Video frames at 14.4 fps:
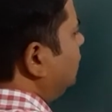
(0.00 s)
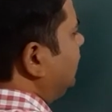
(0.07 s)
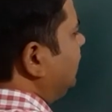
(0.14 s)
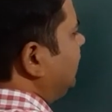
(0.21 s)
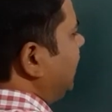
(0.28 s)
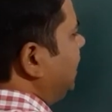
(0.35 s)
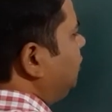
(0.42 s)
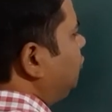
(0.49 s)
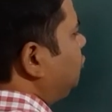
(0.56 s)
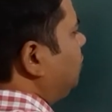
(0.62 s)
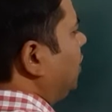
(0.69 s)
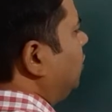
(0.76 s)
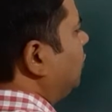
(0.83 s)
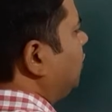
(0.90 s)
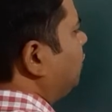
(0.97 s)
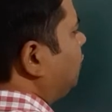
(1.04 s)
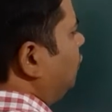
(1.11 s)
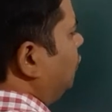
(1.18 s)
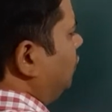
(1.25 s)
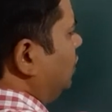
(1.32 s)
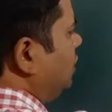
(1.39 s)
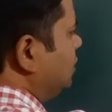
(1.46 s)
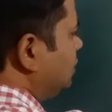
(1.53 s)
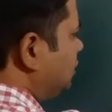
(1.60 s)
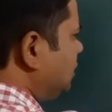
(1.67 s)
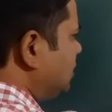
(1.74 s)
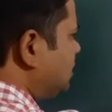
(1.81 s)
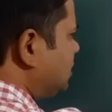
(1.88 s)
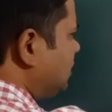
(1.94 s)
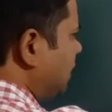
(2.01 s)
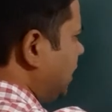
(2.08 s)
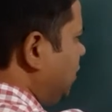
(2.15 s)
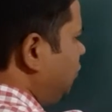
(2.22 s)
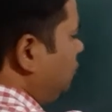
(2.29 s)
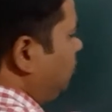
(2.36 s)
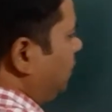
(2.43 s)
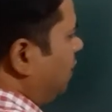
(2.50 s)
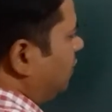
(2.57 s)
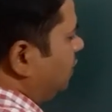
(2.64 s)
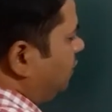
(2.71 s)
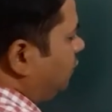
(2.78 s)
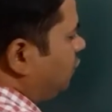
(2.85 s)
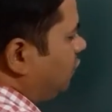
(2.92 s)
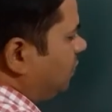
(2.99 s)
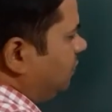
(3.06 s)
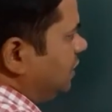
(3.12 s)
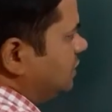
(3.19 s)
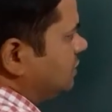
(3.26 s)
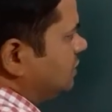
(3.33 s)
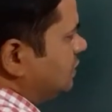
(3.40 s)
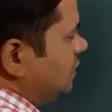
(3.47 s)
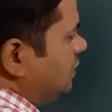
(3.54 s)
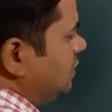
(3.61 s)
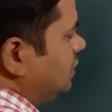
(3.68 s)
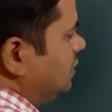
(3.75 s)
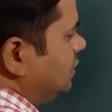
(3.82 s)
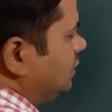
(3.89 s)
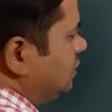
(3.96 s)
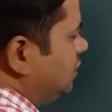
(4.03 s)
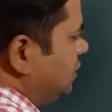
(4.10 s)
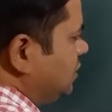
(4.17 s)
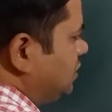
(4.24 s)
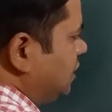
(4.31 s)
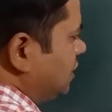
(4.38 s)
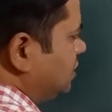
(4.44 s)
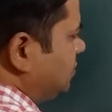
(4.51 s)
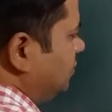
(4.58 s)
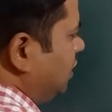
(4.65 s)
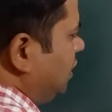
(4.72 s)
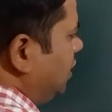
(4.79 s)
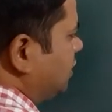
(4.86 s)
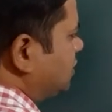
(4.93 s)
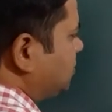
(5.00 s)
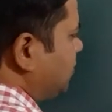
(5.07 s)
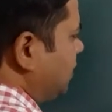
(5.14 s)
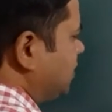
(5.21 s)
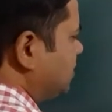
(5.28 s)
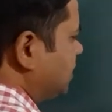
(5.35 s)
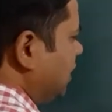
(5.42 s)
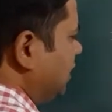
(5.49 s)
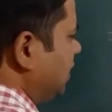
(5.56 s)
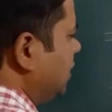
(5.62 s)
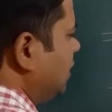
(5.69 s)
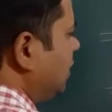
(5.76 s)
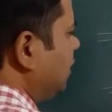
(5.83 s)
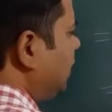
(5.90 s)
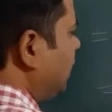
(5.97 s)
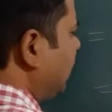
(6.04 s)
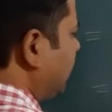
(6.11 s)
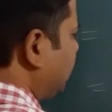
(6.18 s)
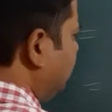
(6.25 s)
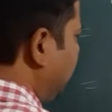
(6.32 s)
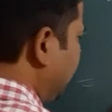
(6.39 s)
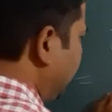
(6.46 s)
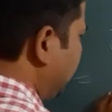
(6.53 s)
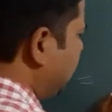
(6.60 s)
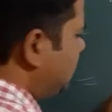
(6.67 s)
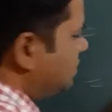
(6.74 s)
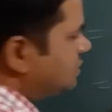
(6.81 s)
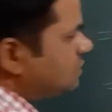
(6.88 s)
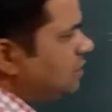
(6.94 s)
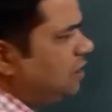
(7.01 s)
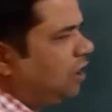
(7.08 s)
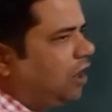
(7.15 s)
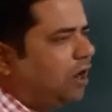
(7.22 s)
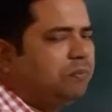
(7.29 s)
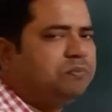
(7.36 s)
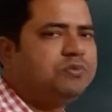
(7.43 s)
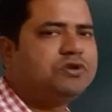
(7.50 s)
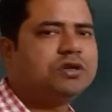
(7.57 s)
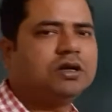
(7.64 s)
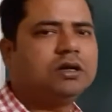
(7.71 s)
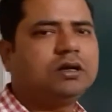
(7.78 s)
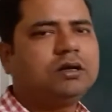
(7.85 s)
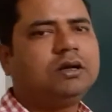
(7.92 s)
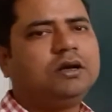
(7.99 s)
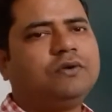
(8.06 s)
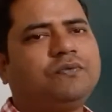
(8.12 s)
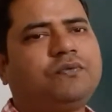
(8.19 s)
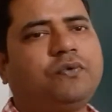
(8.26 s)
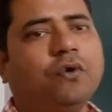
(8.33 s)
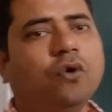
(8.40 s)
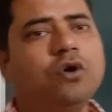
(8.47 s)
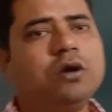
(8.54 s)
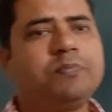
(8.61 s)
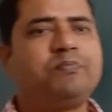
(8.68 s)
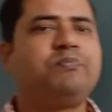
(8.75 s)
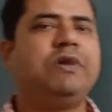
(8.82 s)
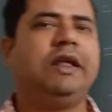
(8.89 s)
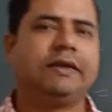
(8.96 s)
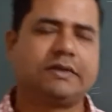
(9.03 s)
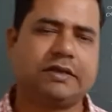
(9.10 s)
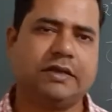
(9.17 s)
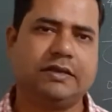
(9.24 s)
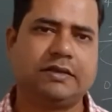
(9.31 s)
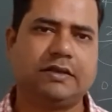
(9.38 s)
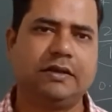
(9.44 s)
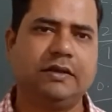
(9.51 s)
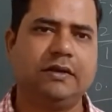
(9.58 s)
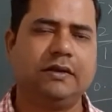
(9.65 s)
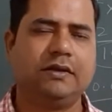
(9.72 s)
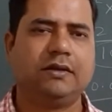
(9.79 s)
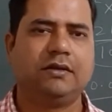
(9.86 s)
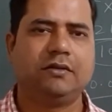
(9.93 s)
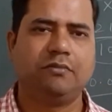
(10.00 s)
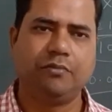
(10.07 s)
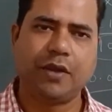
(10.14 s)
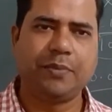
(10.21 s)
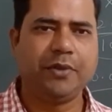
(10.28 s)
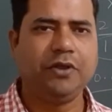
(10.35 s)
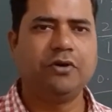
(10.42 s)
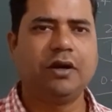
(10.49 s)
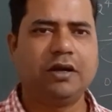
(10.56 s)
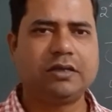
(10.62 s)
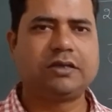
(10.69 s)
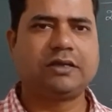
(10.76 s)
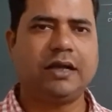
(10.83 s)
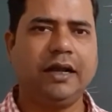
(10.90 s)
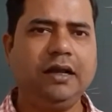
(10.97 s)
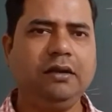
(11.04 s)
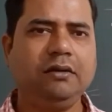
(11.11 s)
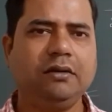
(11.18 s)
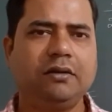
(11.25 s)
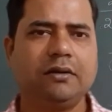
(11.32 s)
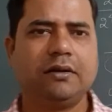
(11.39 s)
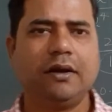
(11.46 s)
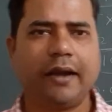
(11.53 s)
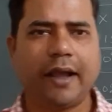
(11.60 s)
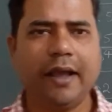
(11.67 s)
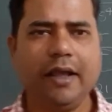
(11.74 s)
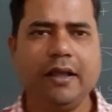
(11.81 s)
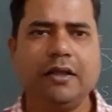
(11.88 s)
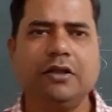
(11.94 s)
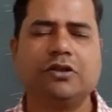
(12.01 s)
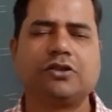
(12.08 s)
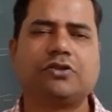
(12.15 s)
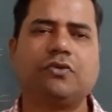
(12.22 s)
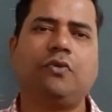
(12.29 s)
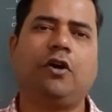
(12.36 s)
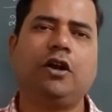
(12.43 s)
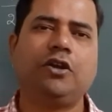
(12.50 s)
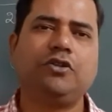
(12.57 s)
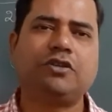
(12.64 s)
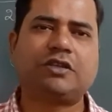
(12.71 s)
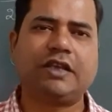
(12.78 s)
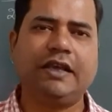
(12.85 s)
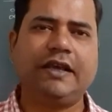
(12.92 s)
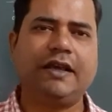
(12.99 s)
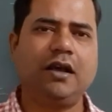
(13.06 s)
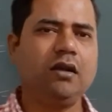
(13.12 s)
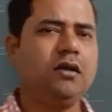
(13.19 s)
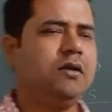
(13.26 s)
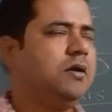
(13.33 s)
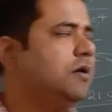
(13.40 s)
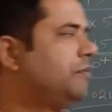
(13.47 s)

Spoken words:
10 to power 4. This 10 to power 4 means this decimal expansion terminates after 4 places. Maybe you understand? Okay. So what you see here,